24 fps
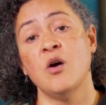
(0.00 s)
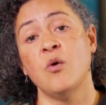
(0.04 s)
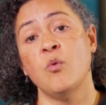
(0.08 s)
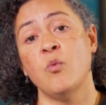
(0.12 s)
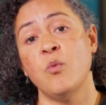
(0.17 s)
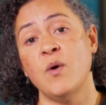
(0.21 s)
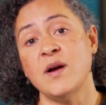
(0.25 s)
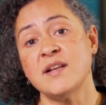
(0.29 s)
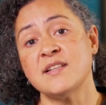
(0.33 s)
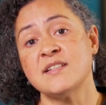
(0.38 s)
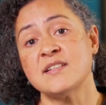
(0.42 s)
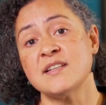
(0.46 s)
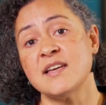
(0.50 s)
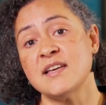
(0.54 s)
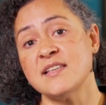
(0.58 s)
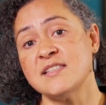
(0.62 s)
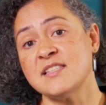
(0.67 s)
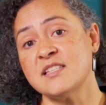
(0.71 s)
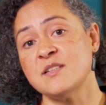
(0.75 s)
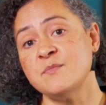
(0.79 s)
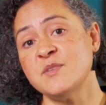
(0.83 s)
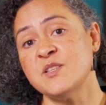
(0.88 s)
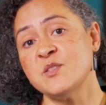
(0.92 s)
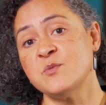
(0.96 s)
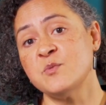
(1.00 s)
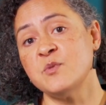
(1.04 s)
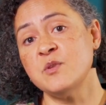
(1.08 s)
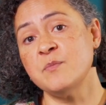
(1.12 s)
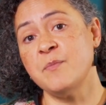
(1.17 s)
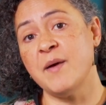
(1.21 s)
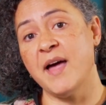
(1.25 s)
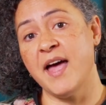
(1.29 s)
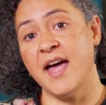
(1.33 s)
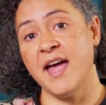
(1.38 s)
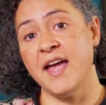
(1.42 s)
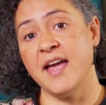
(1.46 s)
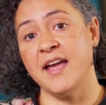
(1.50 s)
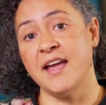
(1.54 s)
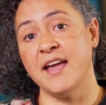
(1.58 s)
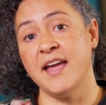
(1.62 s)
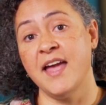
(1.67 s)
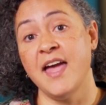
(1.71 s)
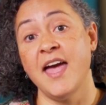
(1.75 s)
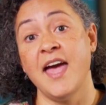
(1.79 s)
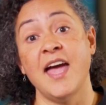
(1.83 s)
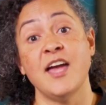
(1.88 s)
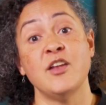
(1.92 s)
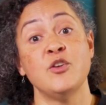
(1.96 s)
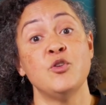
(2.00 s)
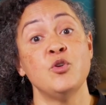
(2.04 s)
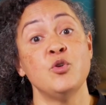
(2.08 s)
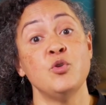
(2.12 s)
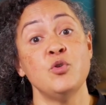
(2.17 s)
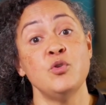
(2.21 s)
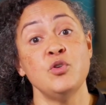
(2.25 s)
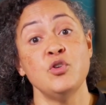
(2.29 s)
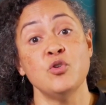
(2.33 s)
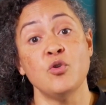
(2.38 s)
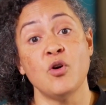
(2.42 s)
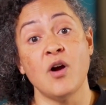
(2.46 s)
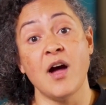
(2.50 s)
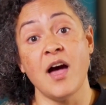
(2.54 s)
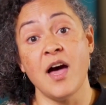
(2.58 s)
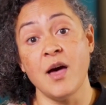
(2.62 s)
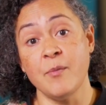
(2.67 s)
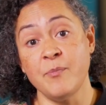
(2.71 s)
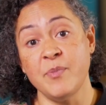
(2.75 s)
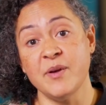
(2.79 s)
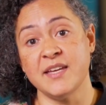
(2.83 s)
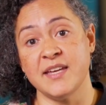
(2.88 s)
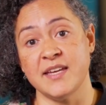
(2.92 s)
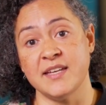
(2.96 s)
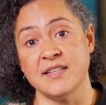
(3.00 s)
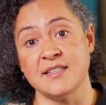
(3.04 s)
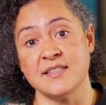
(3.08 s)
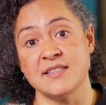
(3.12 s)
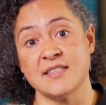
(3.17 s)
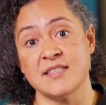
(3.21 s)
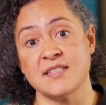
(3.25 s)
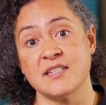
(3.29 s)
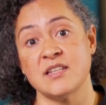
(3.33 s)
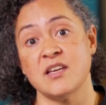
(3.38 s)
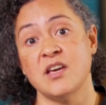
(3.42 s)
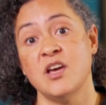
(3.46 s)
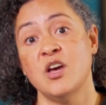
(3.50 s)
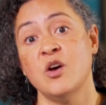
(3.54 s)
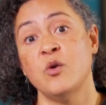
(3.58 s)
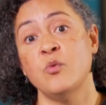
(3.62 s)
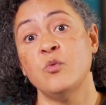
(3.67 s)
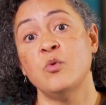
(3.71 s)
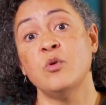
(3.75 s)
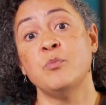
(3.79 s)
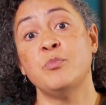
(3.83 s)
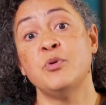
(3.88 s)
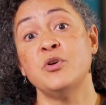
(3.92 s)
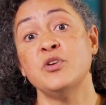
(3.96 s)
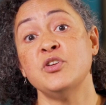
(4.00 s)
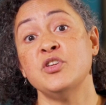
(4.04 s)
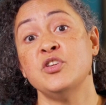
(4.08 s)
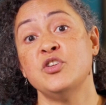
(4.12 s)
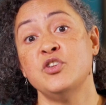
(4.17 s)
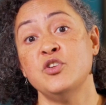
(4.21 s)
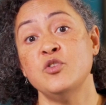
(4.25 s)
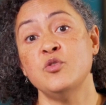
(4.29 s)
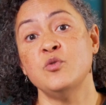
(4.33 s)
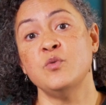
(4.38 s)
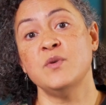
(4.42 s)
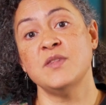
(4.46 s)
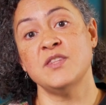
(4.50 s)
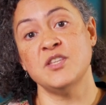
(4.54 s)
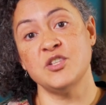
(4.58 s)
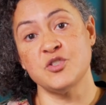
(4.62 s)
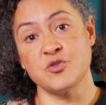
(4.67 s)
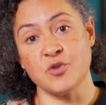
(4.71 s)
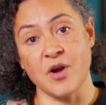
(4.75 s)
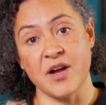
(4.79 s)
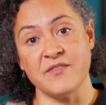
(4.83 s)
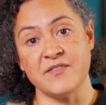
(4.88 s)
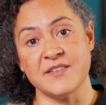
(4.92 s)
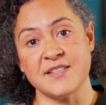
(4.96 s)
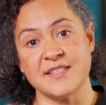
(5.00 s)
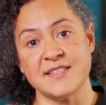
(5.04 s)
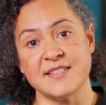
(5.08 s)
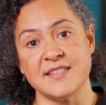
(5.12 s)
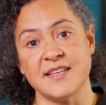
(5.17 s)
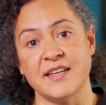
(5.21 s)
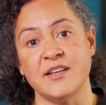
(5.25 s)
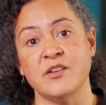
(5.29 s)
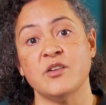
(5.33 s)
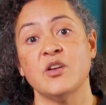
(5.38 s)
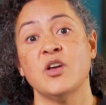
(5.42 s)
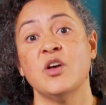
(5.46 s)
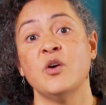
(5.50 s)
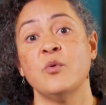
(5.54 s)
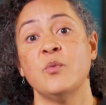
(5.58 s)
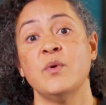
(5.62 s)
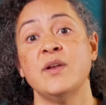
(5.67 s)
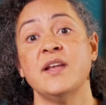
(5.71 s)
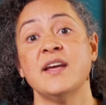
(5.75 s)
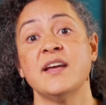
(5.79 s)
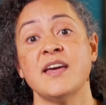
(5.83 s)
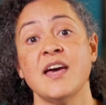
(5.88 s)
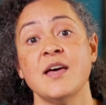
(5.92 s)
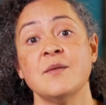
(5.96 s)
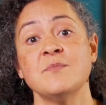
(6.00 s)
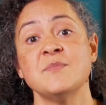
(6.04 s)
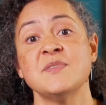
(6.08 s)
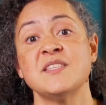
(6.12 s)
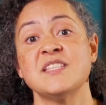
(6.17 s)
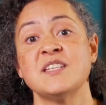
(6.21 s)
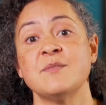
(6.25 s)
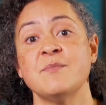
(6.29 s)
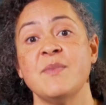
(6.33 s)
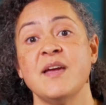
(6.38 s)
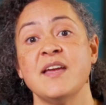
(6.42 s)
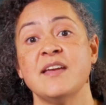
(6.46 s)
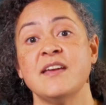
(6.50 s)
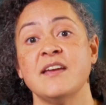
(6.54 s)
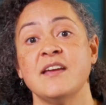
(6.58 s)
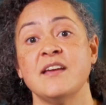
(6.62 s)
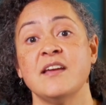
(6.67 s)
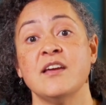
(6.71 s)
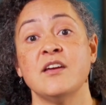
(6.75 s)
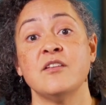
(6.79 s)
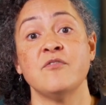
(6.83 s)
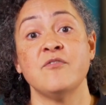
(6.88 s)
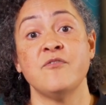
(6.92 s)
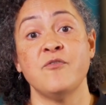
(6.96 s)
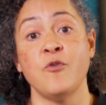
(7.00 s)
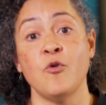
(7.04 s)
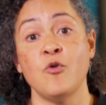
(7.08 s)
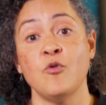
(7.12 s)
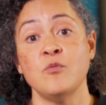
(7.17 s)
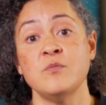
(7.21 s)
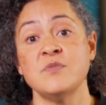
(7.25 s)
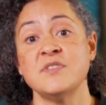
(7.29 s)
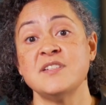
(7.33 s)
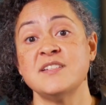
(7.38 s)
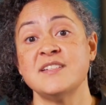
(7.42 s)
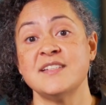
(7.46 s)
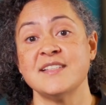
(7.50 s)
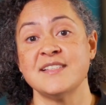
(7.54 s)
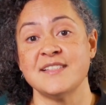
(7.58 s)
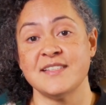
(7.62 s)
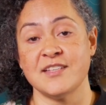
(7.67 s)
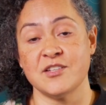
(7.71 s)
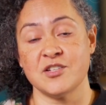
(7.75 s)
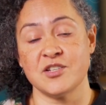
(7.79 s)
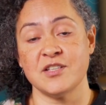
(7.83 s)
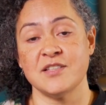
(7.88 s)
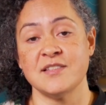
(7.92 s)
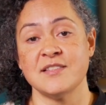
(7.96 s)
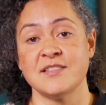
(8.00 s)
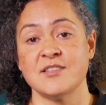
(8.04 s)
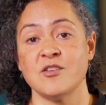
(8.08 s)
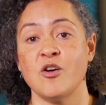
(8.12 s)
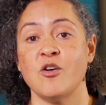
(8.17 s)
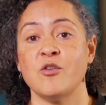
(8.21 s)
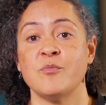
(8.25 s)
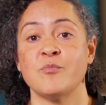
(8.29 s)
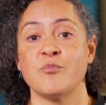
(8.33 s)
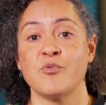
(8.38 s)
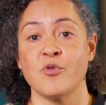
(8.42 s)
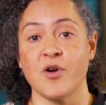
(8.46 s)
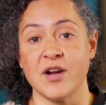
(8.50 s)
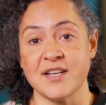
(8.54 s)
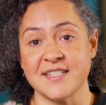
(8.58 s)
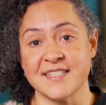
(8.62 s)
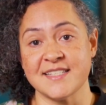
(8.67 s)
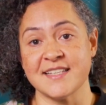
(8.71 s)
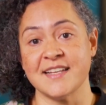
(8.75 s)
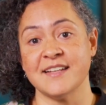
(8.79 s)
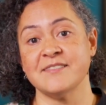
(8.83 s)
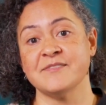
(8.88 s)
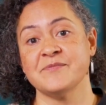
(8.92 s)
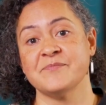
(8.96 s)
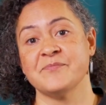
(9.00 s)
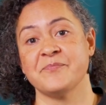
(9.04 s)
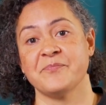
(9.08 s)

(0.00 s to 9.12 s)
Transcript: what customers will pay, and who you're up against will put you in the driver's seat when it comes to making informed decisions on pricing.